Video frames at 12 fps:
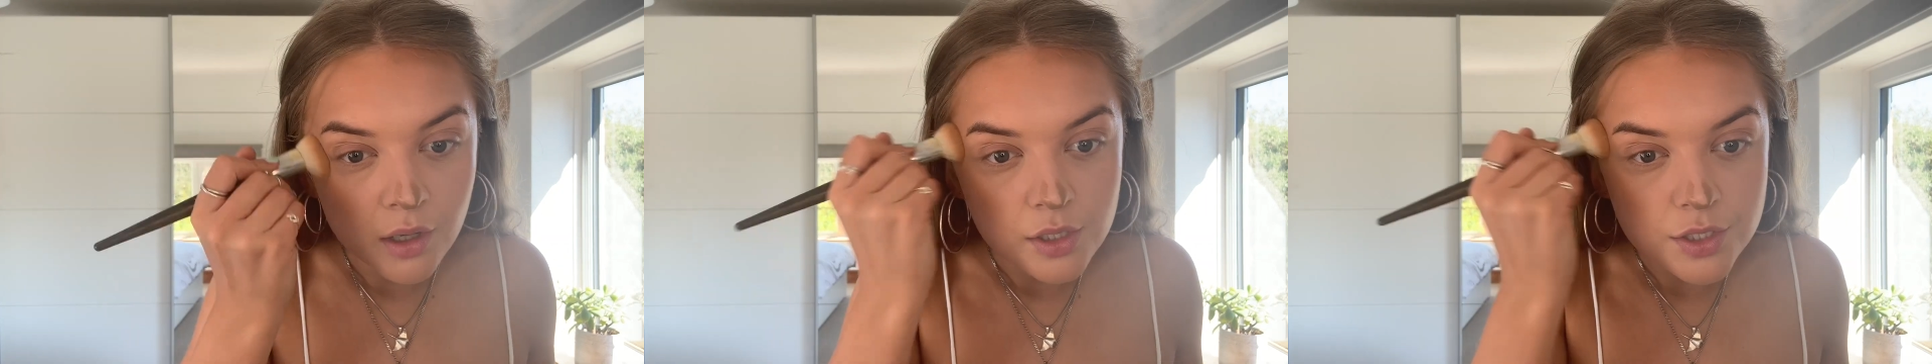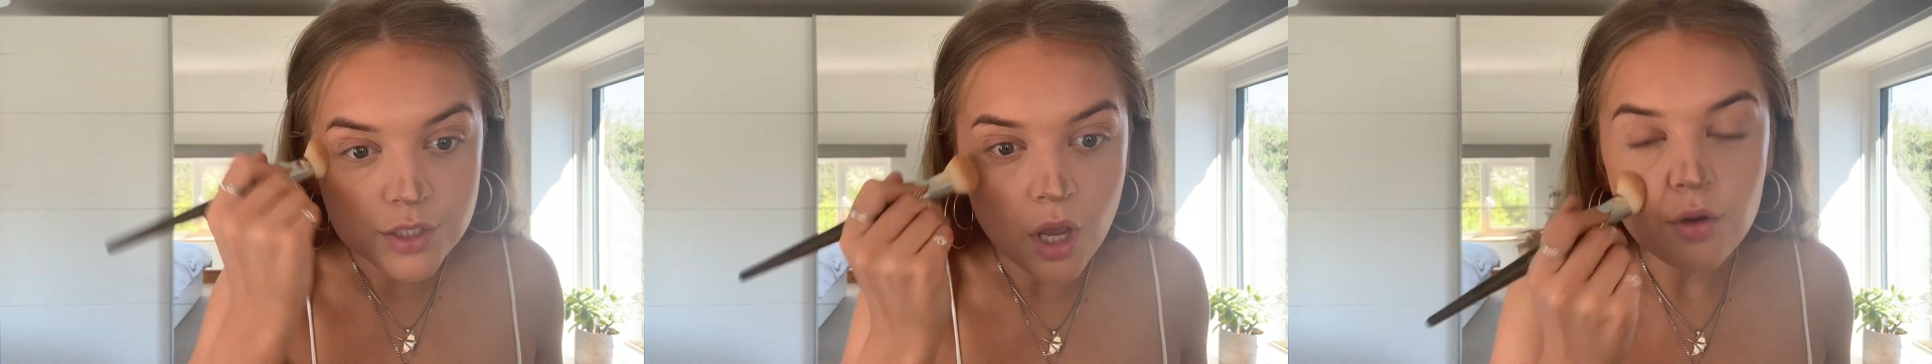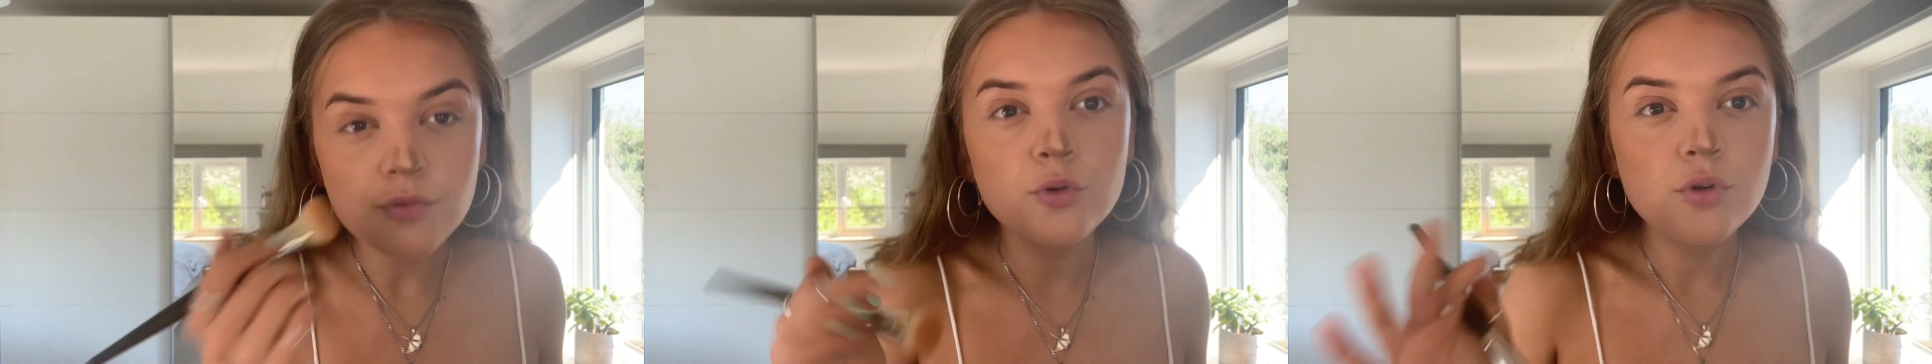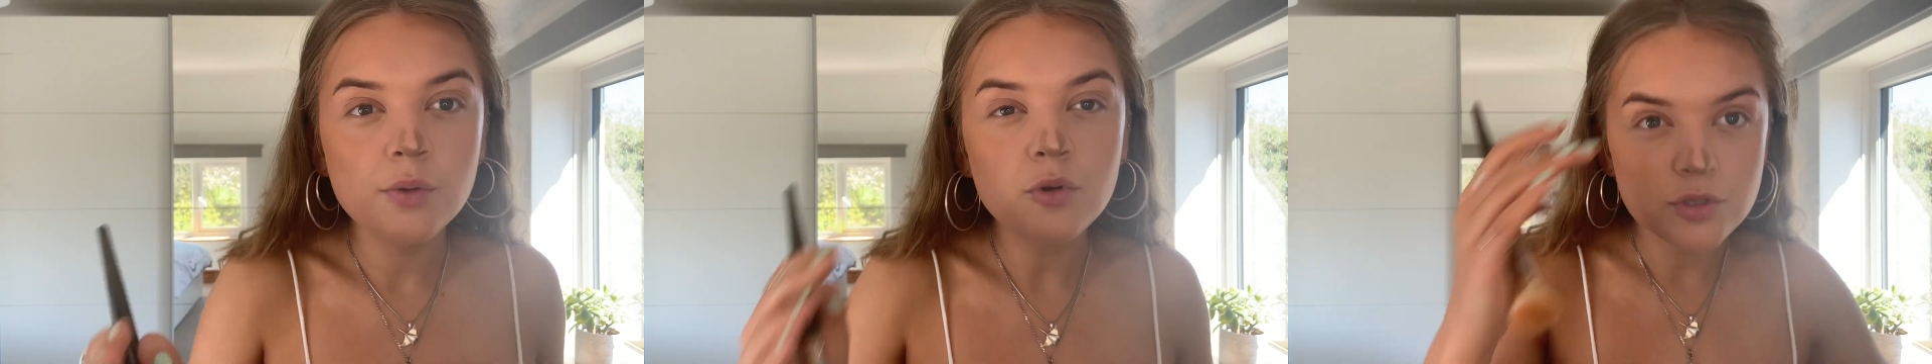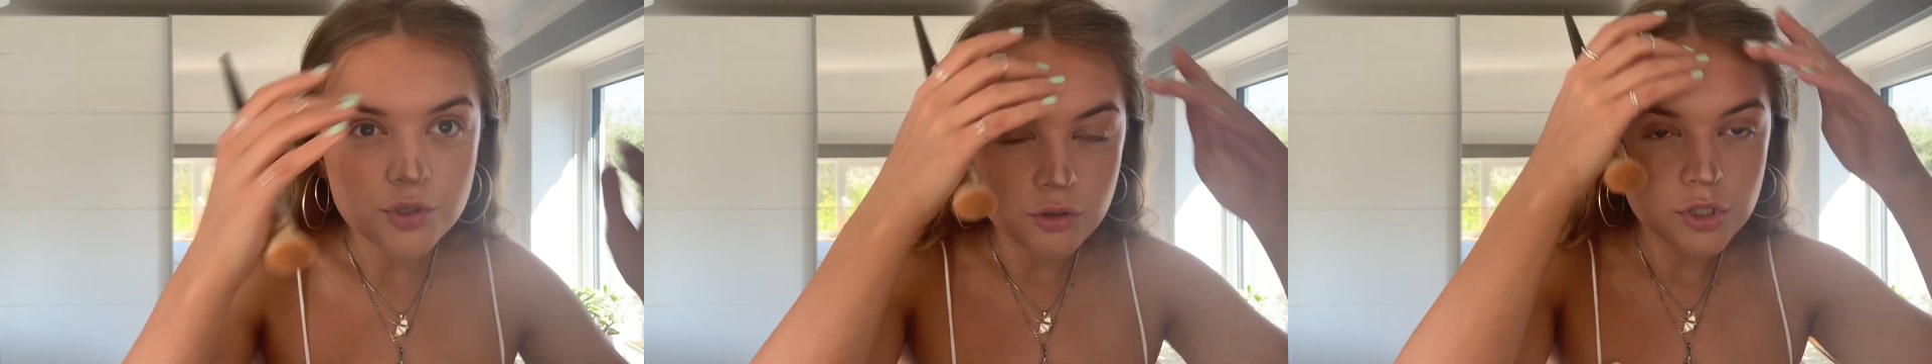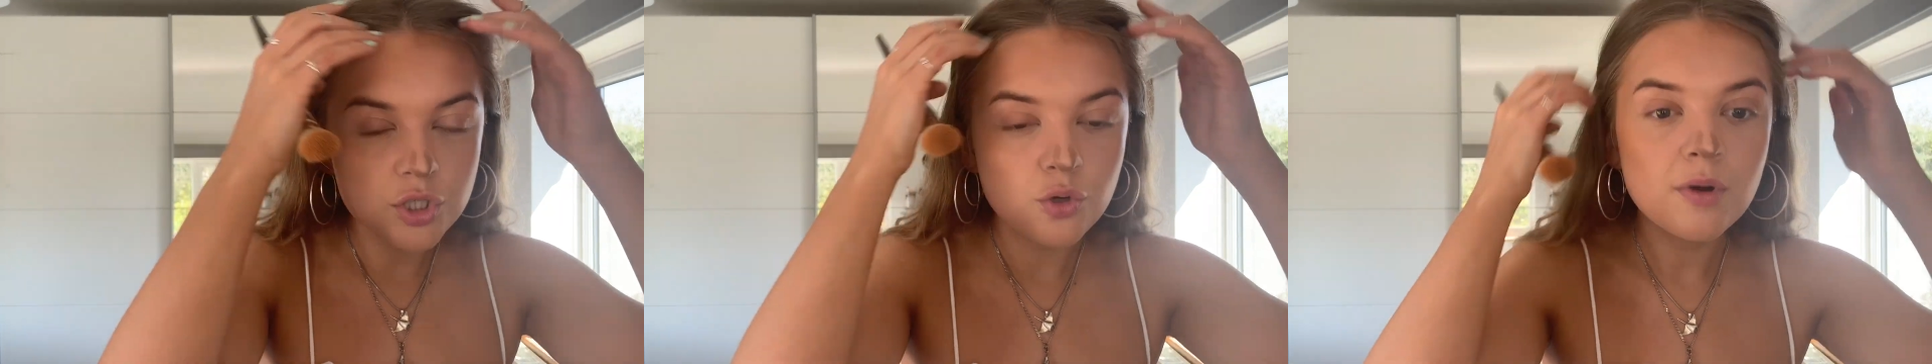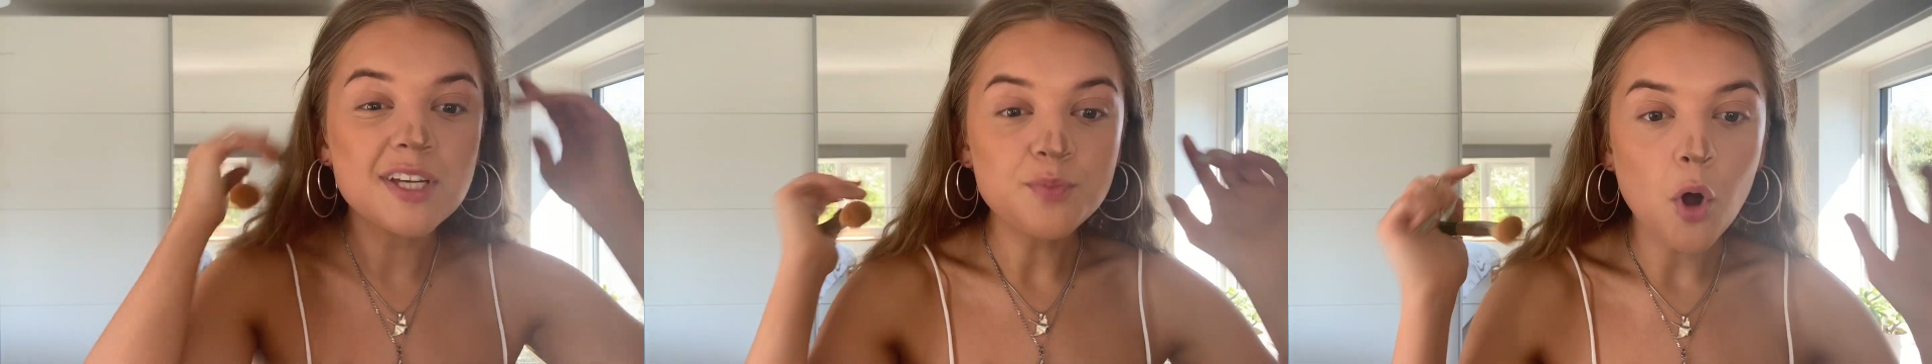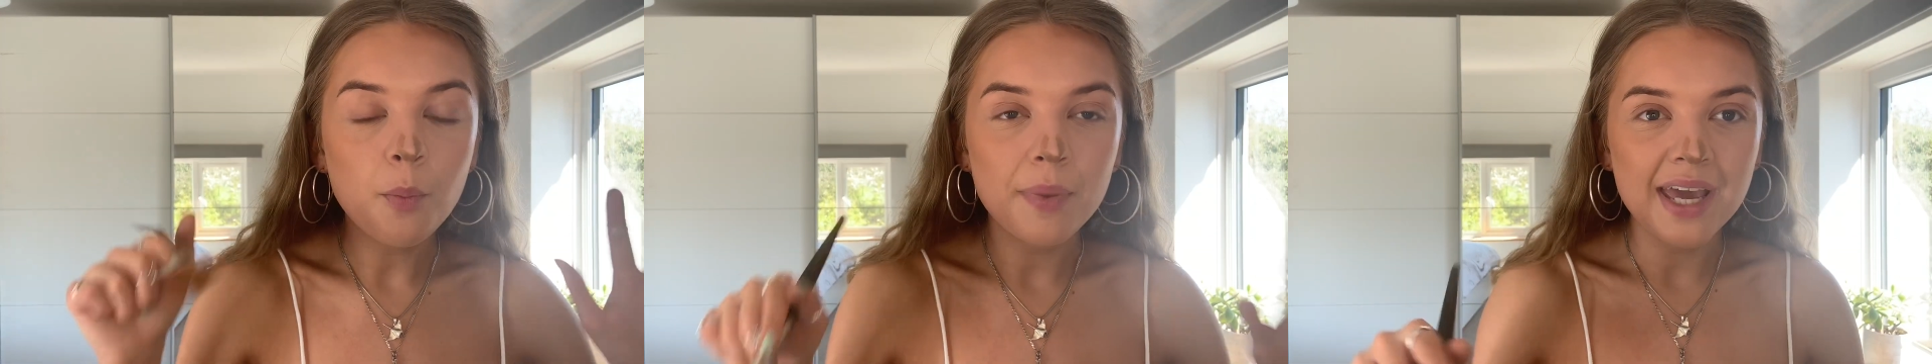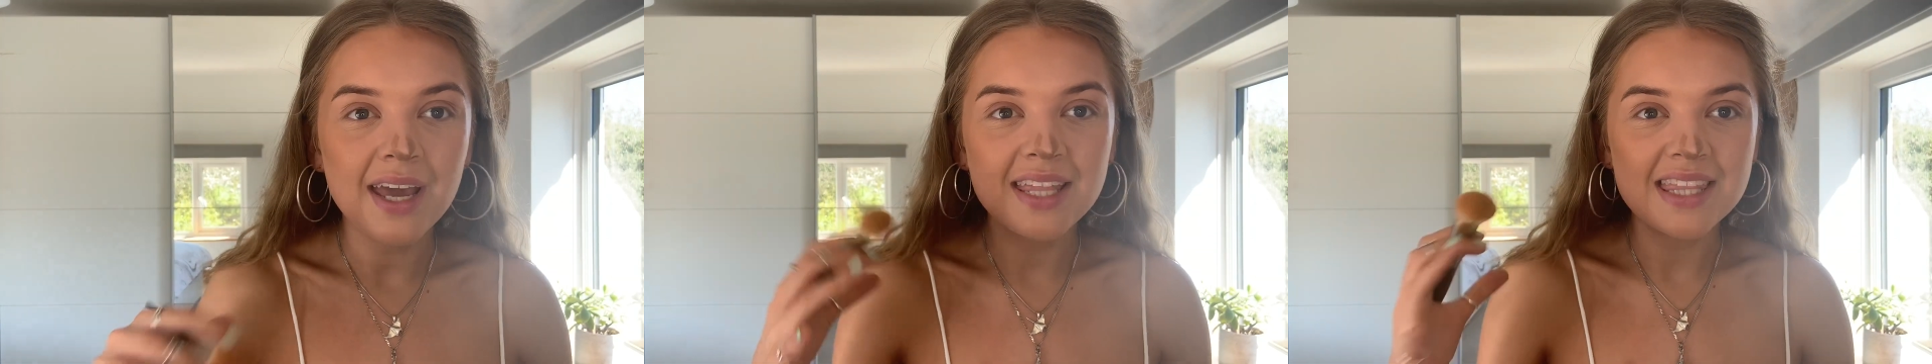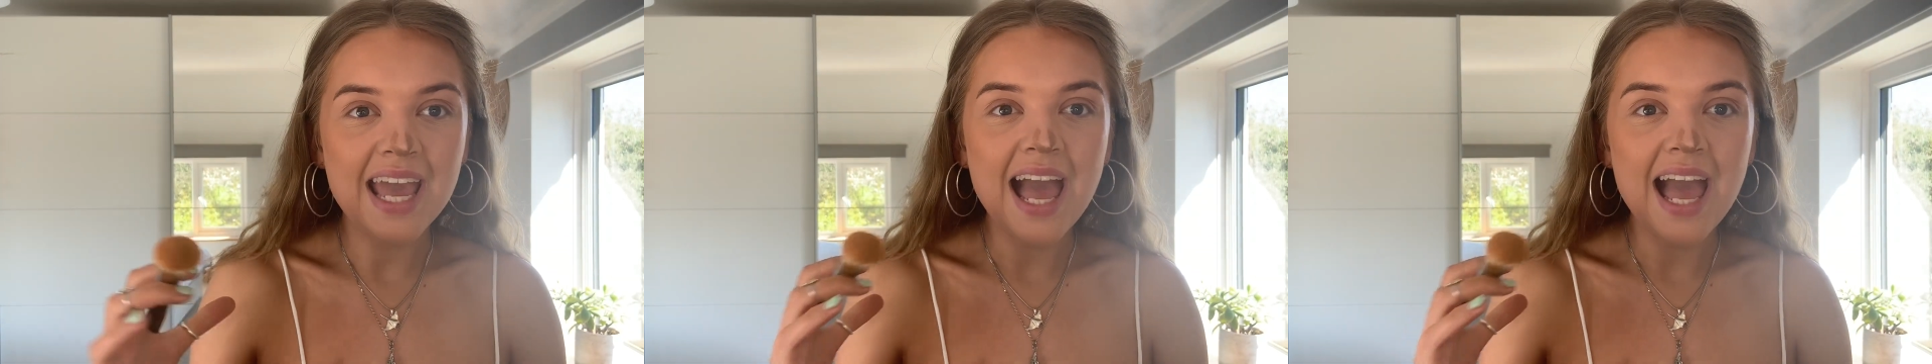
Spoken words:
So for cream contour, you should always pop it in the